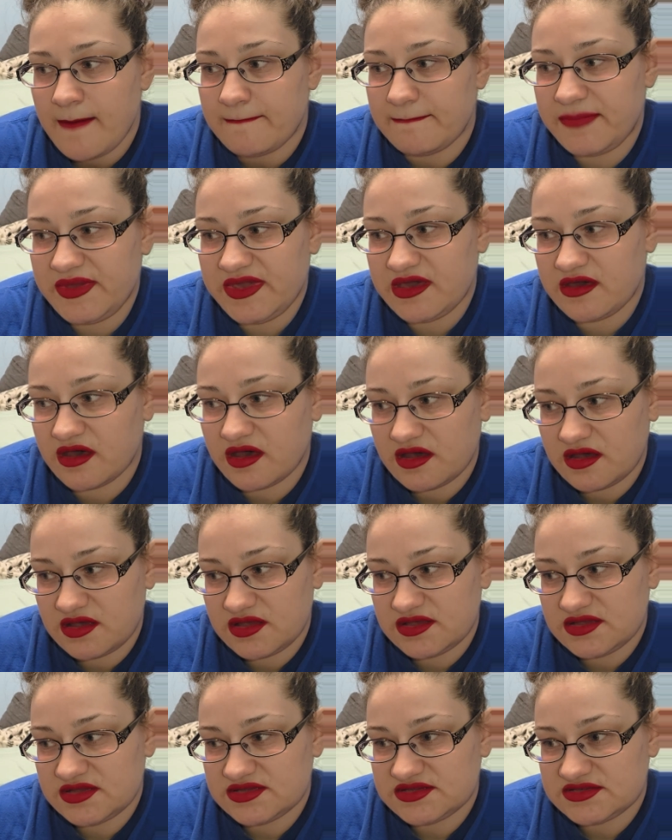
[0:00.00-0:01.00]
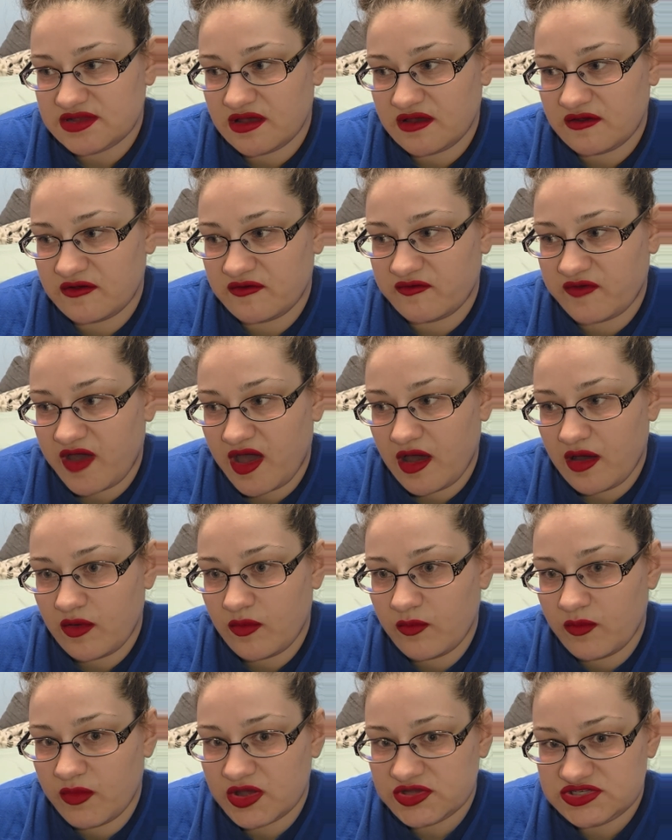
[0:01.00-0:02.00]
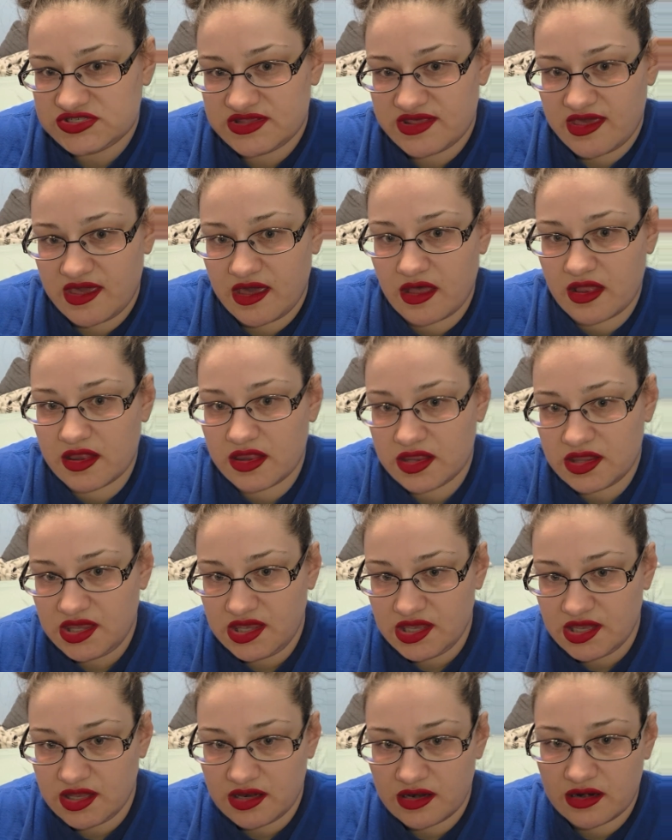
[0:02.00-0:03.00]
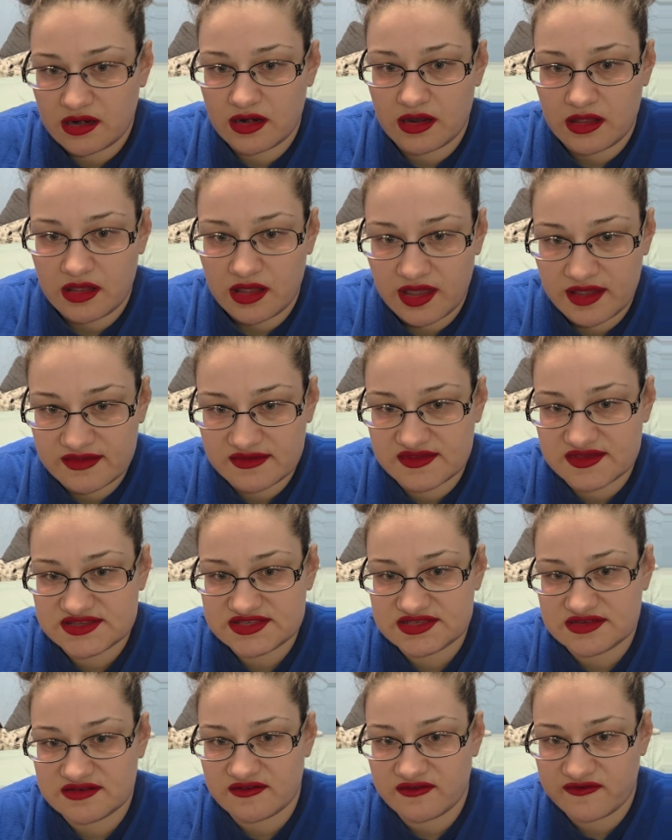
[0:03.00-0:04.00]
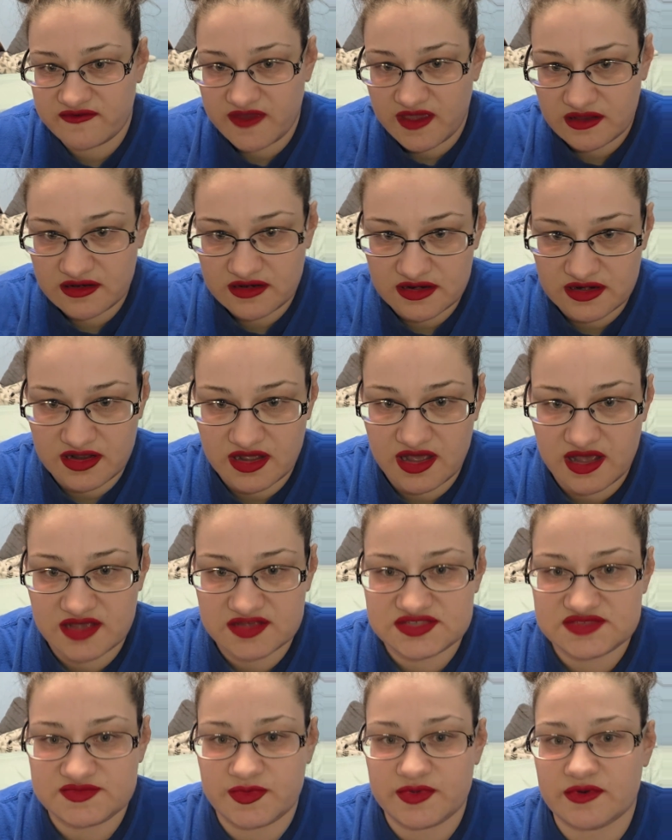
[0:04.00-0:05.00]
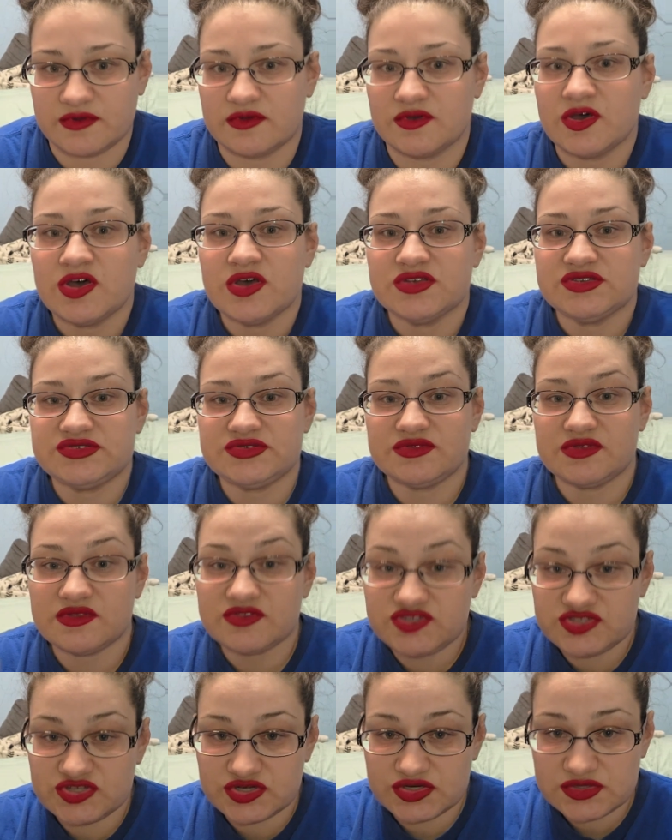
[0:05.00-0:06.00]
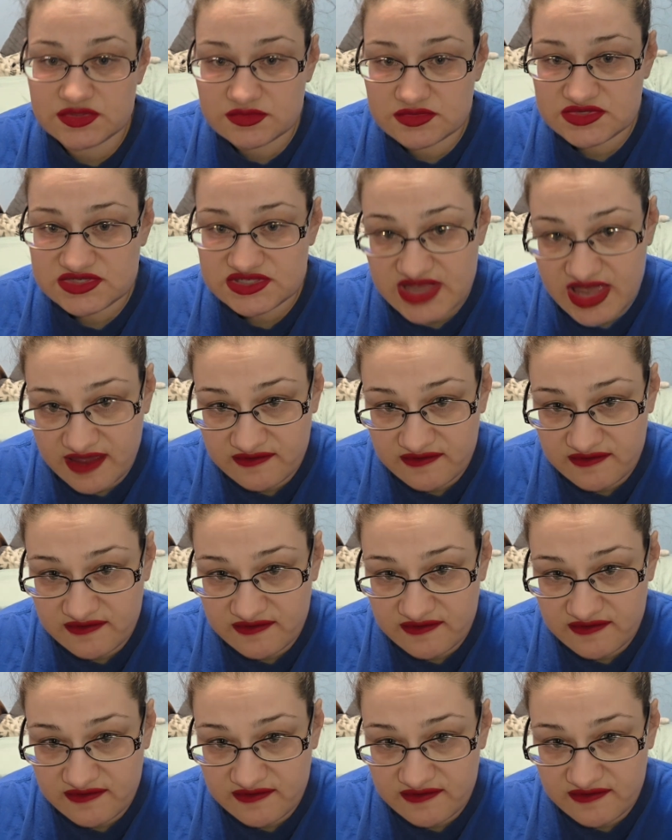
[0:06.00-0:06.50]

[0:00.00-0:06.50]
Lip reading: because of how much they clean and disinfect in a hospital. So the germs